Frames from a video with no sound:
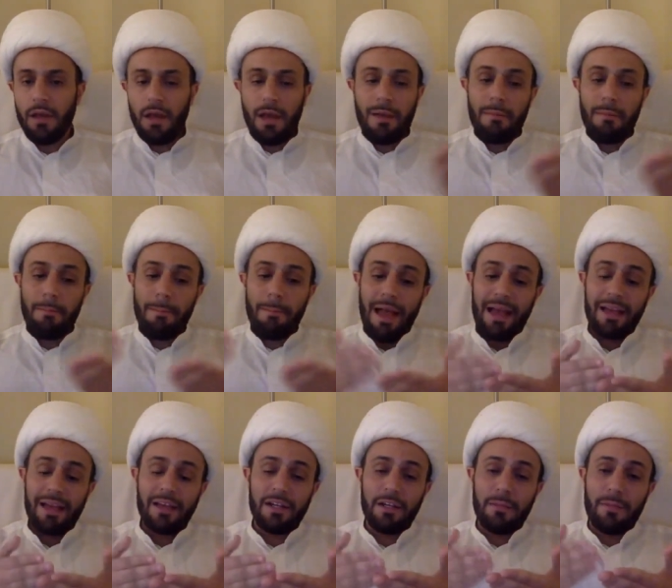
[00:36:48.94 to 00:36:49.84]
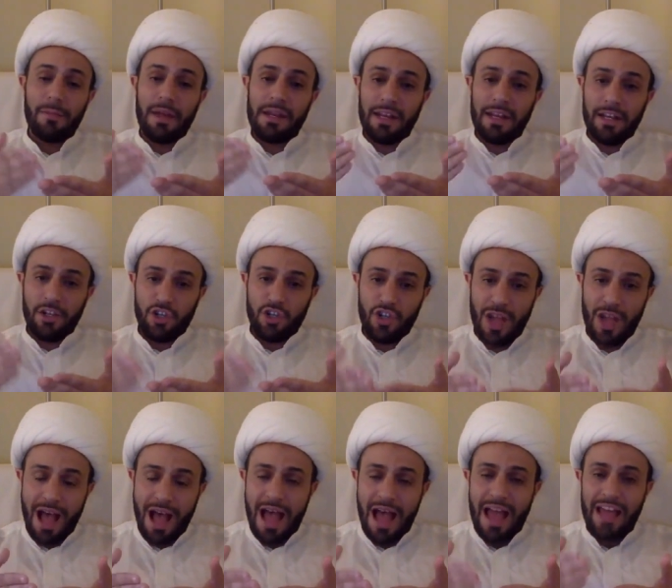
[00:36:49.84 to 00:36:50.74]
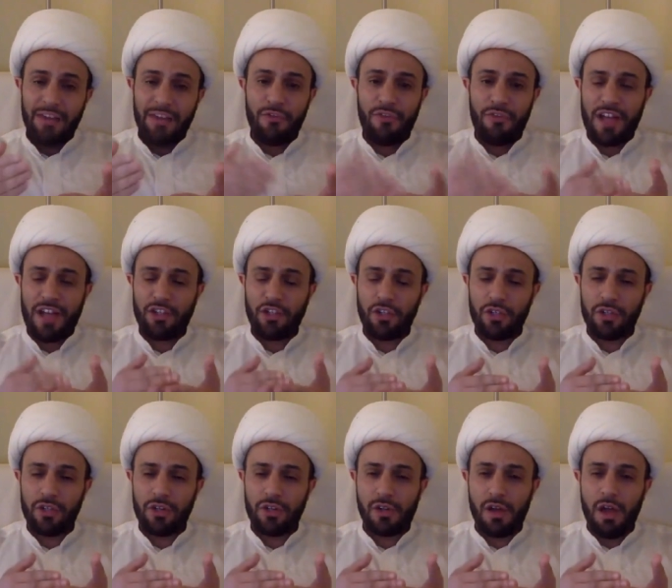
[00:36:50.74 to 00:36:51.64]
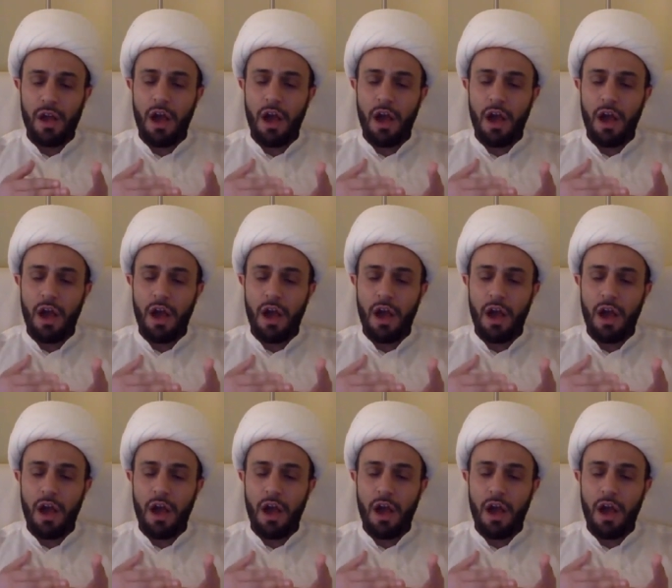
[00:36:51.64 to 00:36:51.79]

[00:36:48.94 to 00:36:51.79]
Maghrib and Isha and Fajr